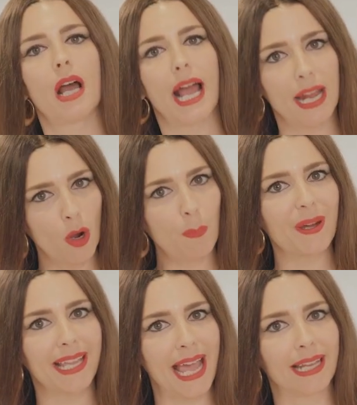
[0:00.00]
I hope
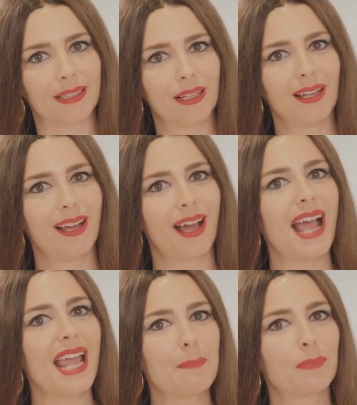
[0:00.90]
again
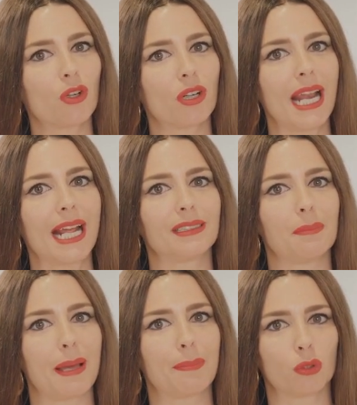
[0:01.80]
I am correct
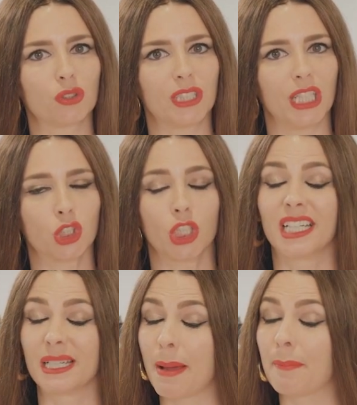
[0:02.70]
in my pronunciation,
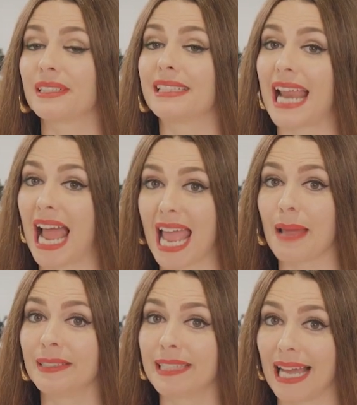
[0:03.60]
and remember that I
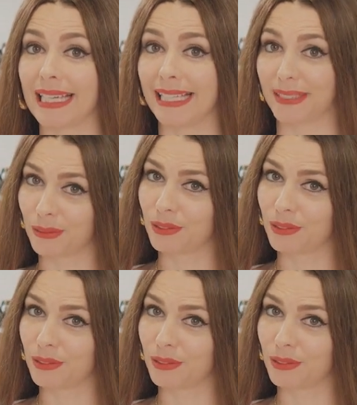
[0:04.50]
am Italian.